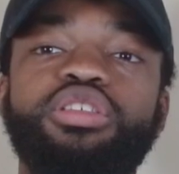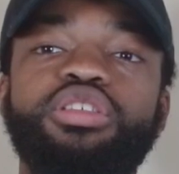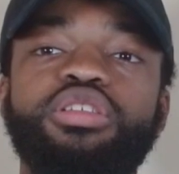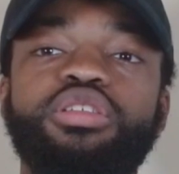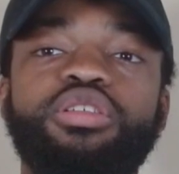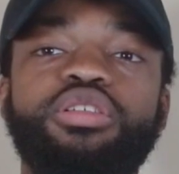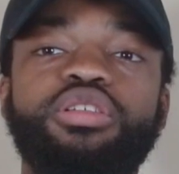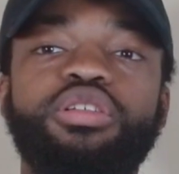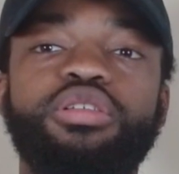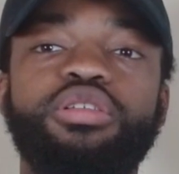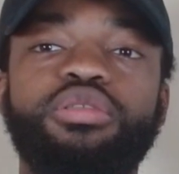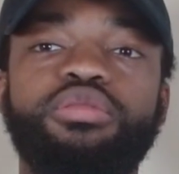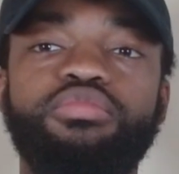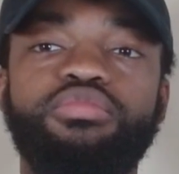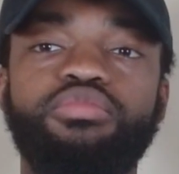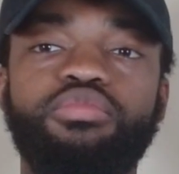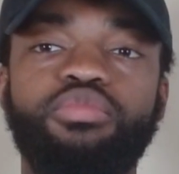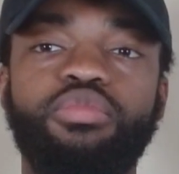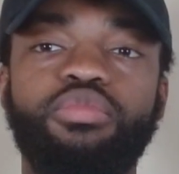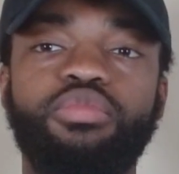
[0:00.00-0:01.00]
to
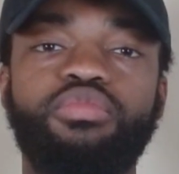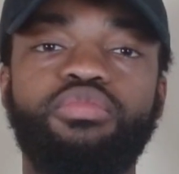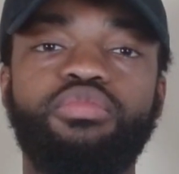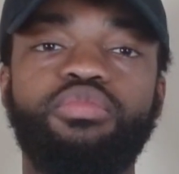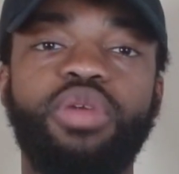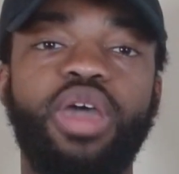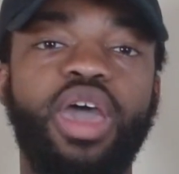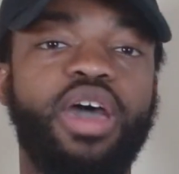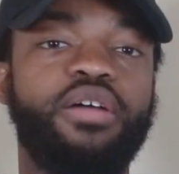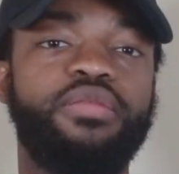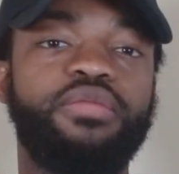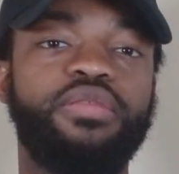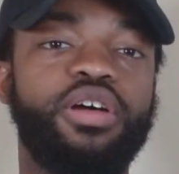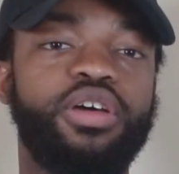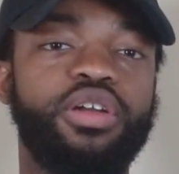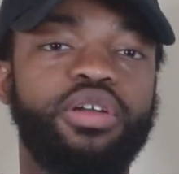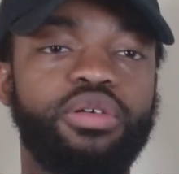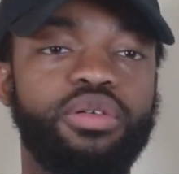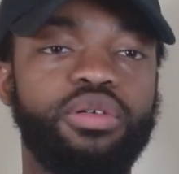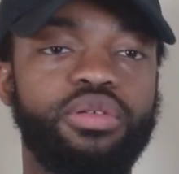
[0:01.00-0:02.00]
have
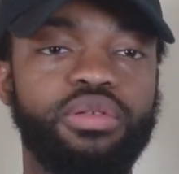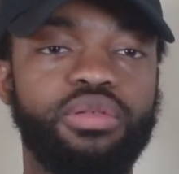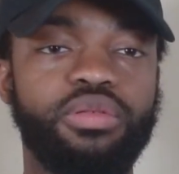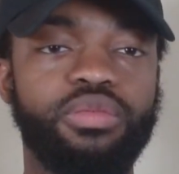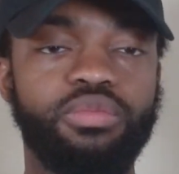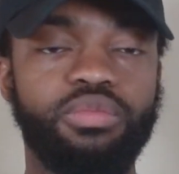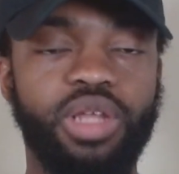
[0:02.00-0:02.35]
fun on.